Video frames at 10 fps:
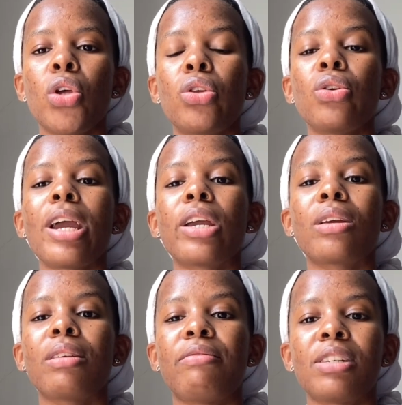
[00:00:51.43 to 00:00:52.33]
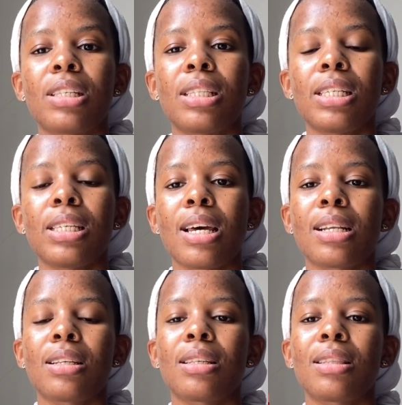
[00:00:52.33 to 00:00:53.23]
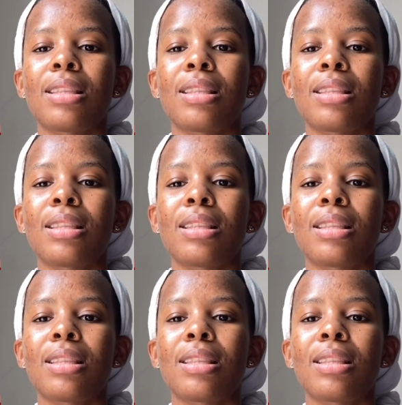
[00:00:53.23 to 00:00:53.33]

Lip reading: through a university that is